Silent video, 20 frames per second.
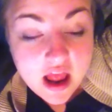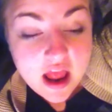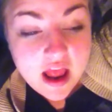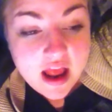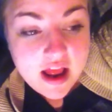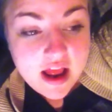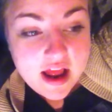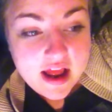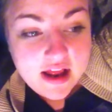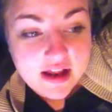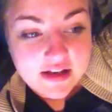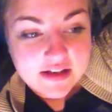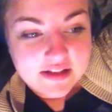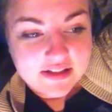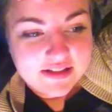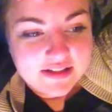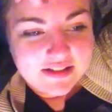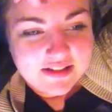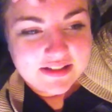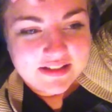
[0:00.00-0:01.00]
and
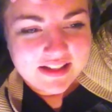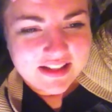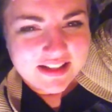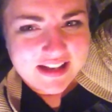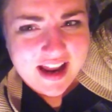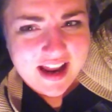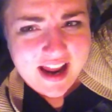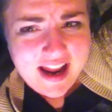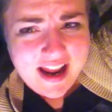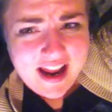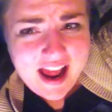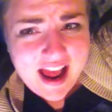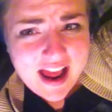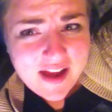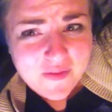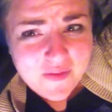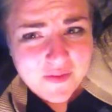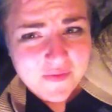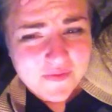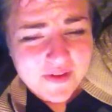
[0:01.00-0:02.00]
today I
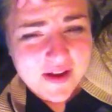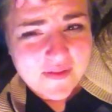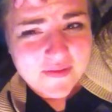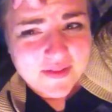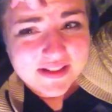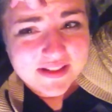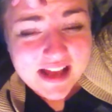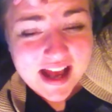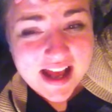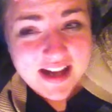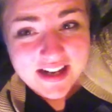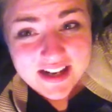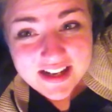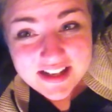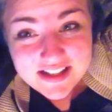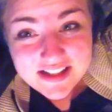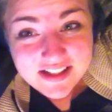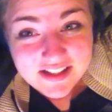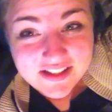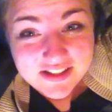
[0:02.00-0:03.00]
won't be able to edit
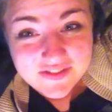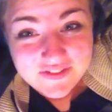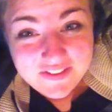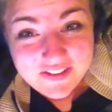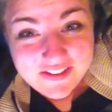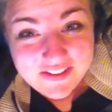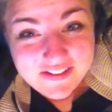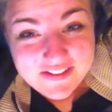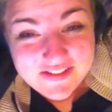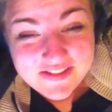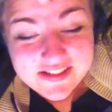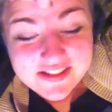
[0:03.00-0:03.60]
until tomorrow.